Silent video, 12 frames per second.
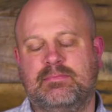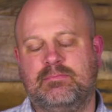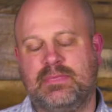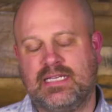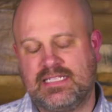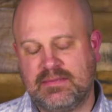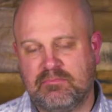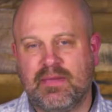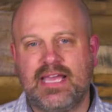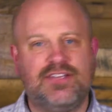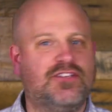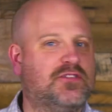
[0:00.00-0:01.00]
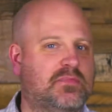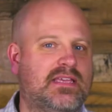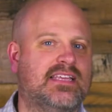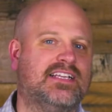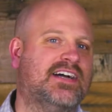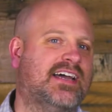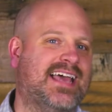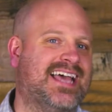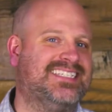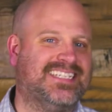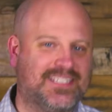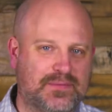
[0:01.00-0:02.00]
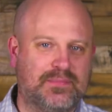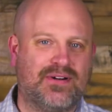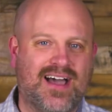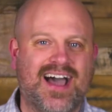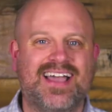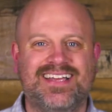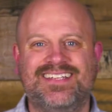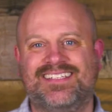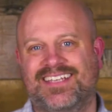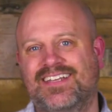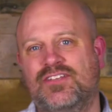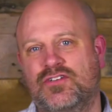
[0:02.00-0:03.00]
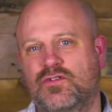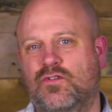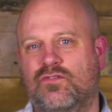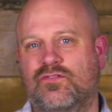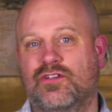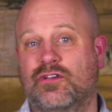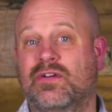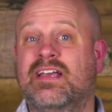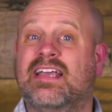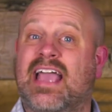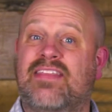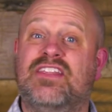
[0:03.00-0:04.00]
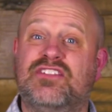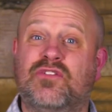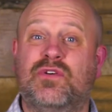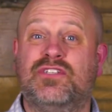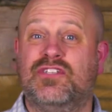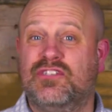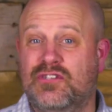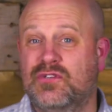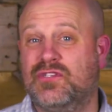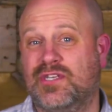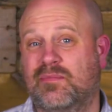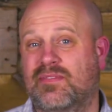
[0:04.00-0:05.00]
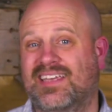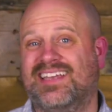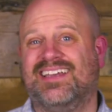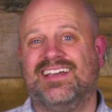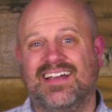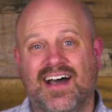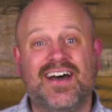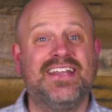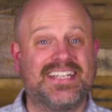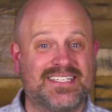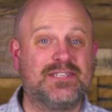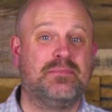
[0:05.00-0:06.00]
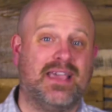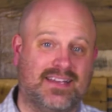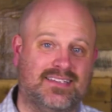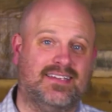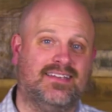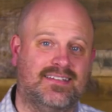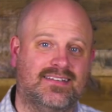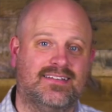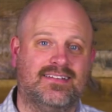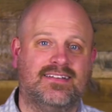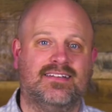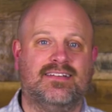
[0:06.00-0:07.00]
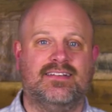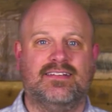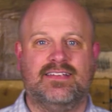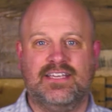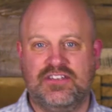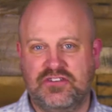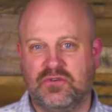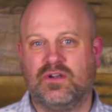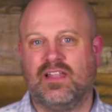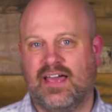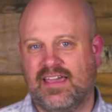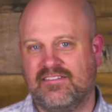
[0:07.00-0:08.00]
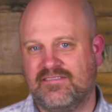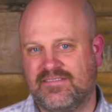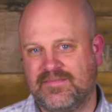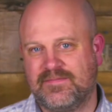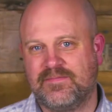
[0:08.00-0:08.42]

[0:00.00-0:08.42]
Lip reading: Because it might just be that God has a surprise in store for you, and that He's going to do something unexpected in your life.